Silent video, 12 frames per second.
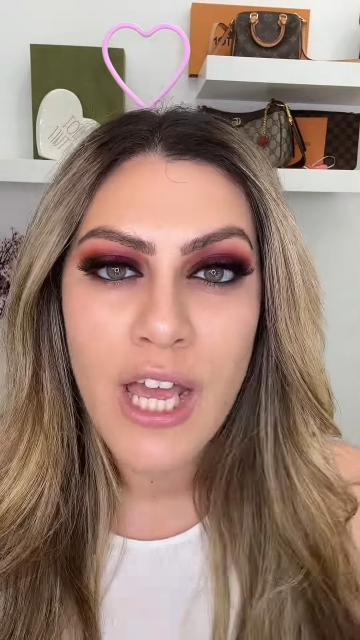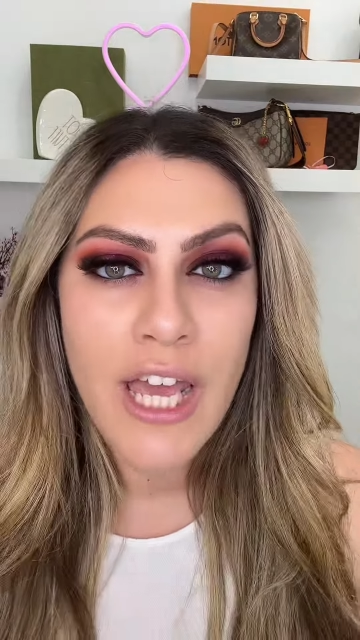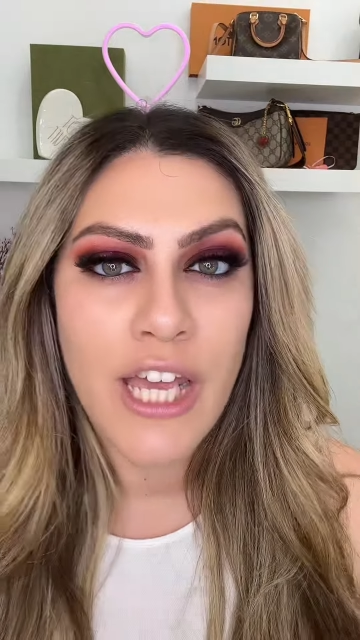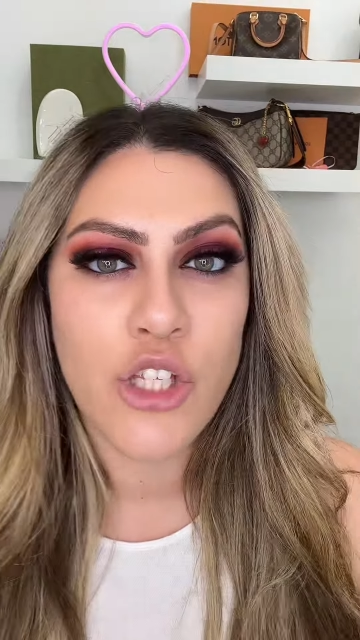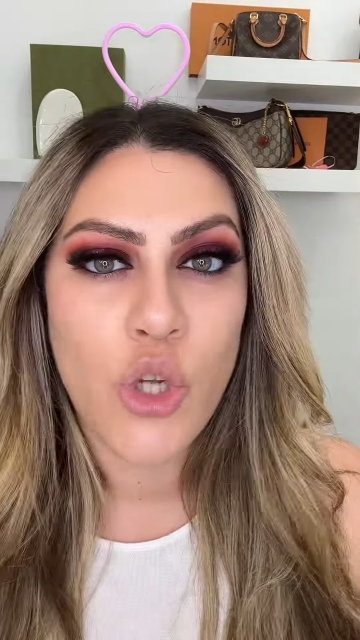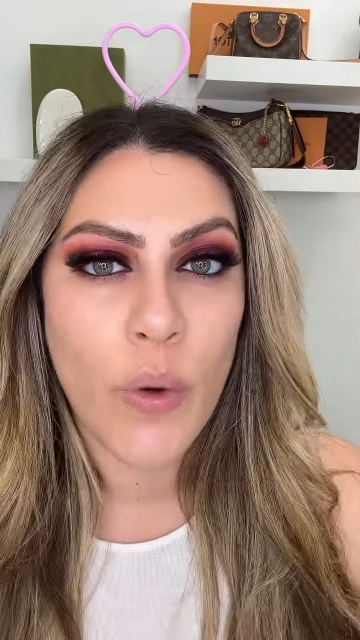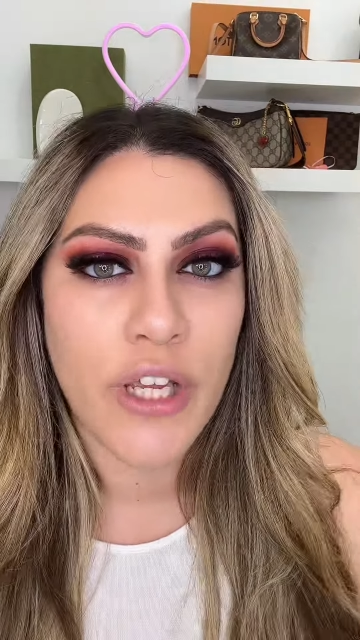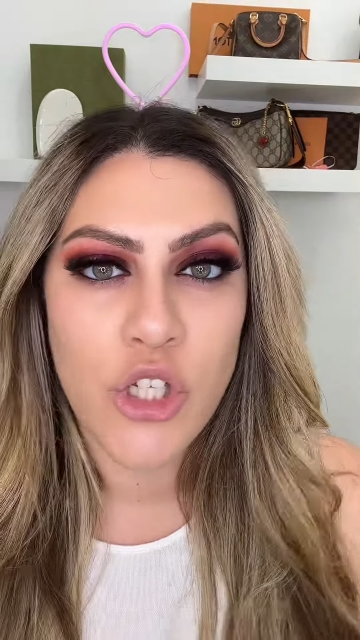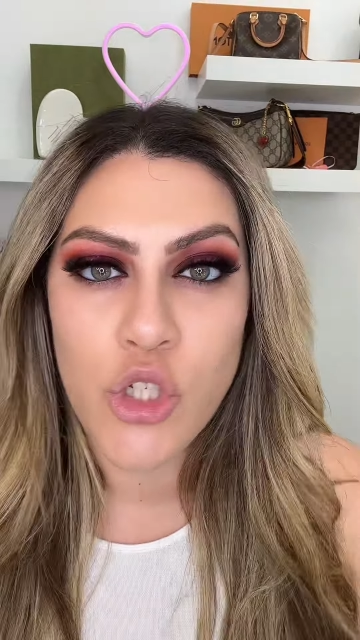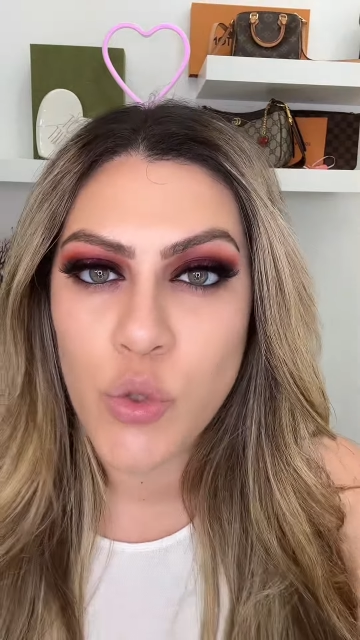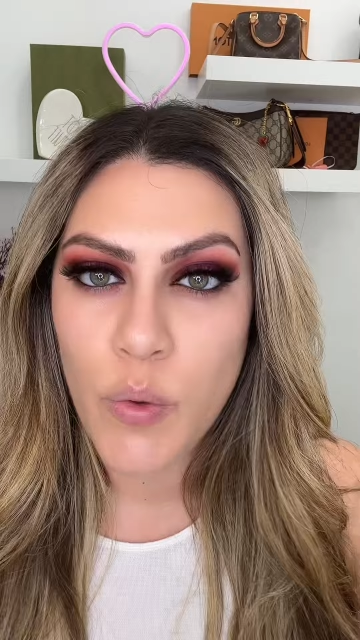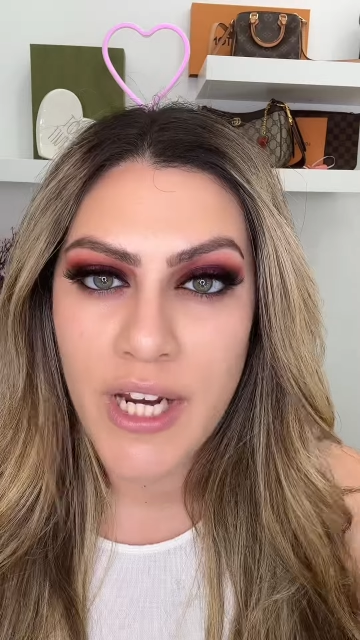is going
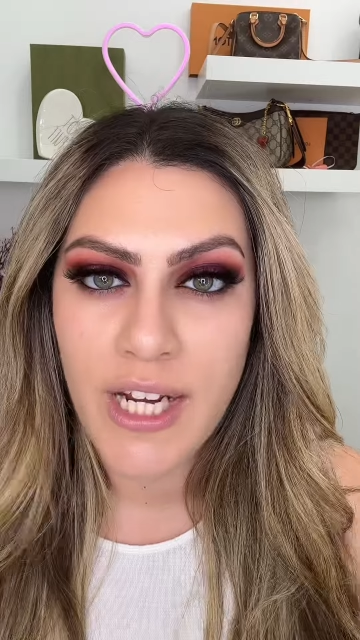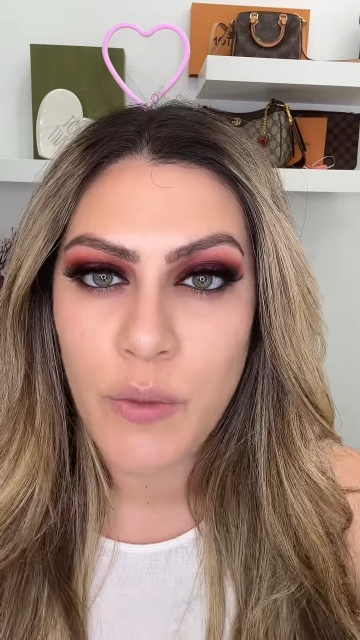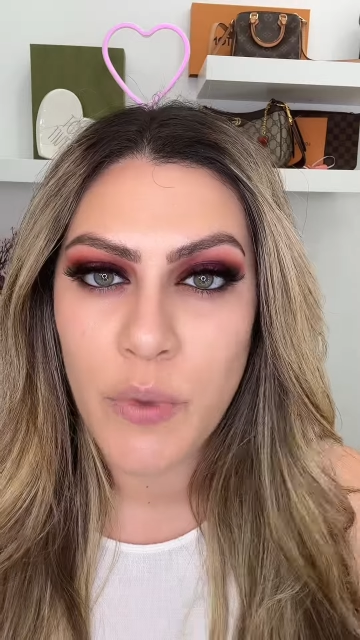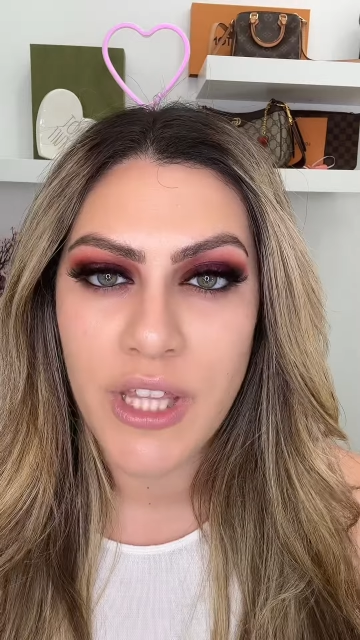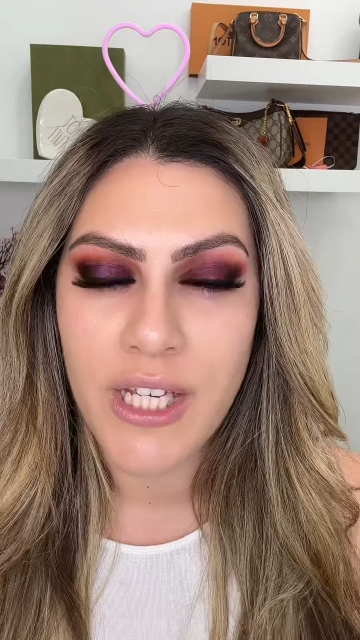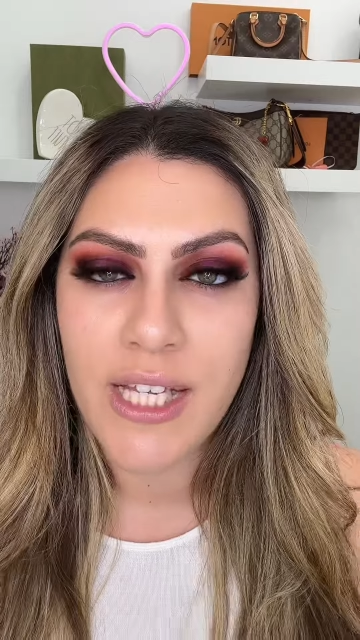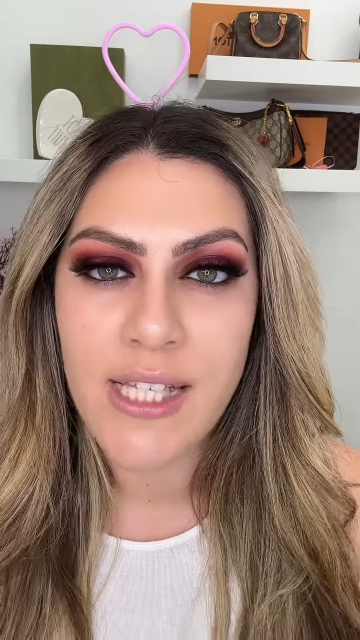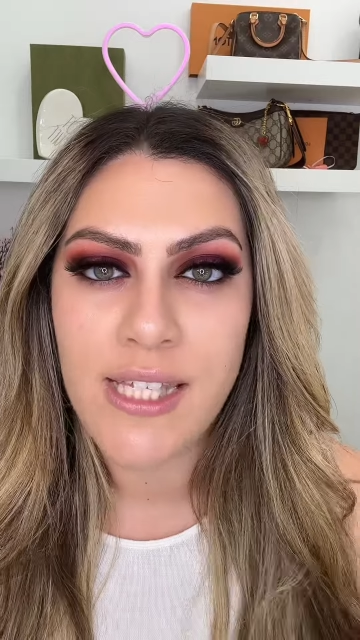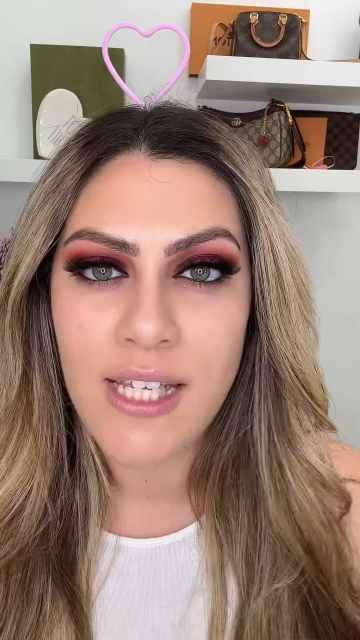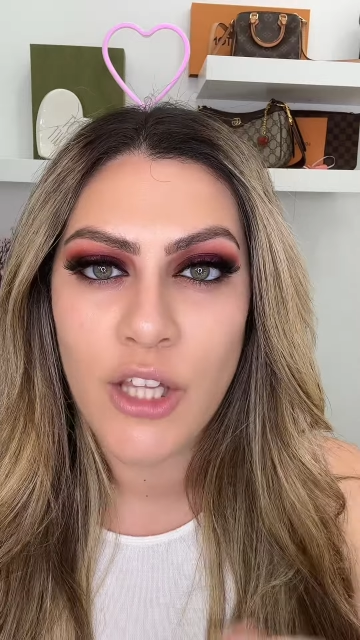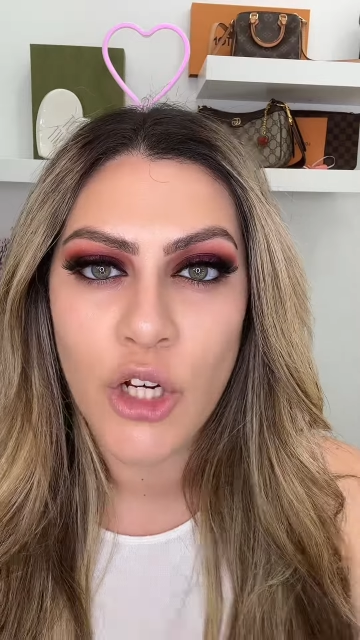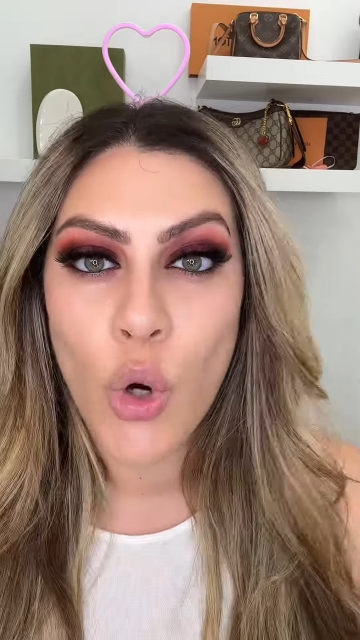straight in with a
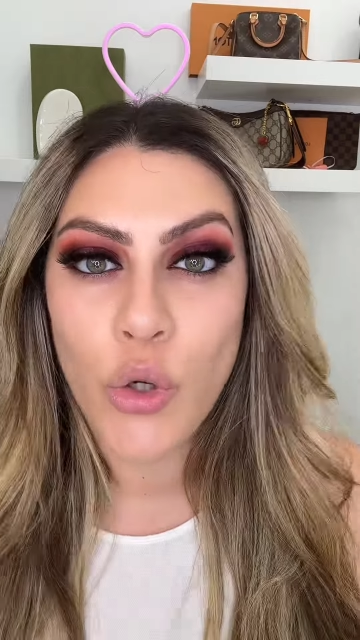concealer